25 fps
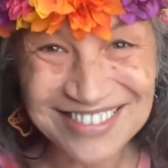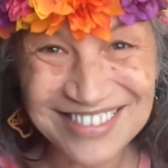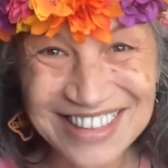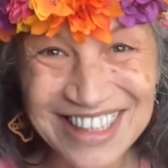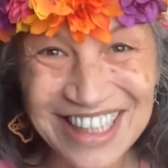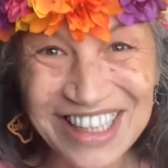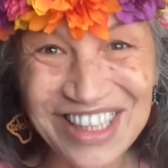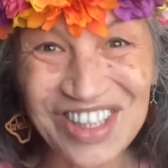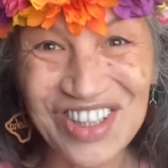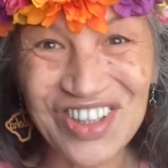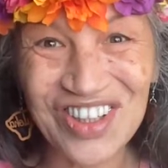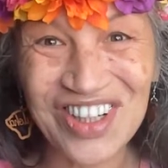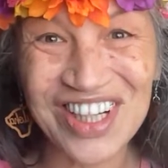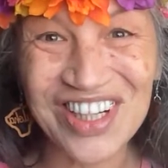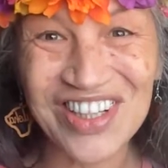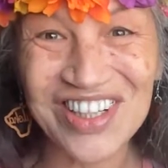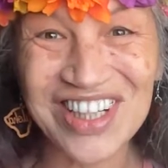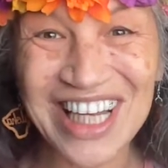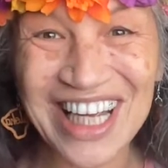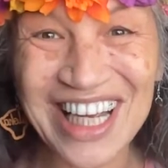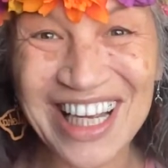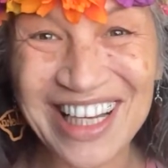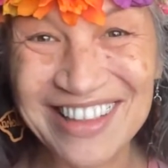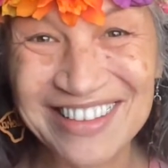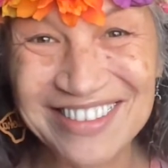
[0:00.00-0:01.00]
Enjoy your
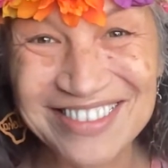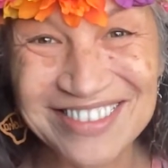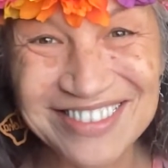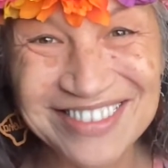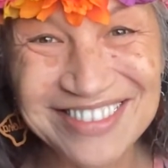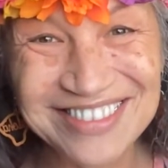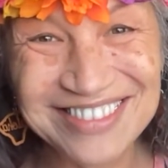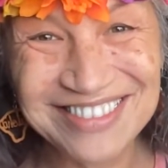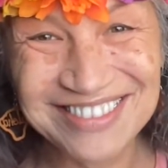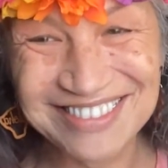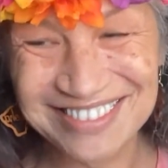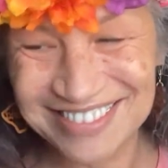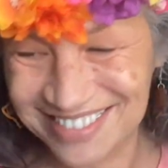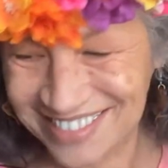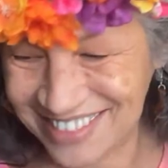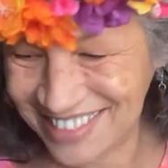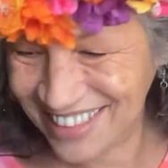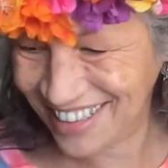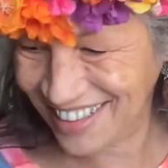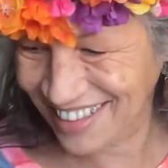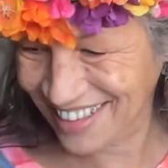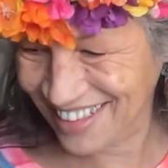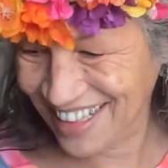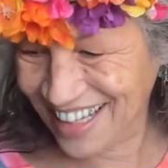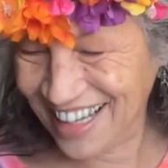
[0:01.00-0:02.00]
day.
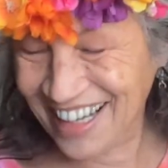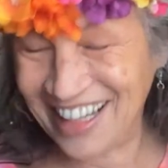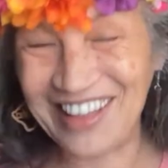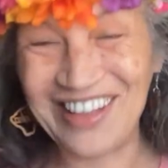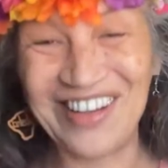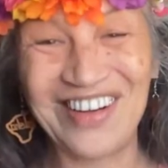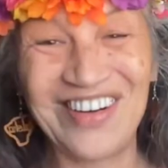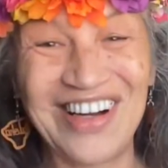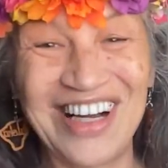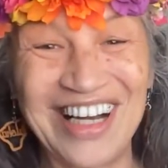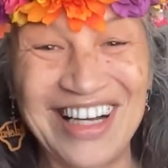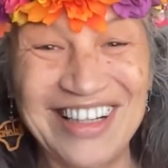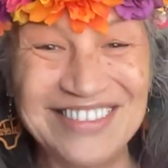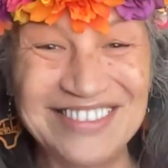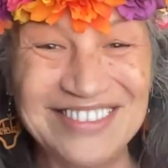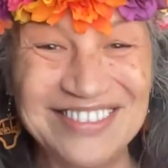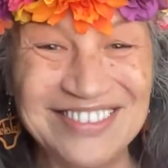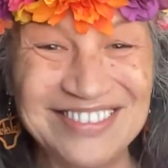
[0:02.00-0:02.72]
Aloha.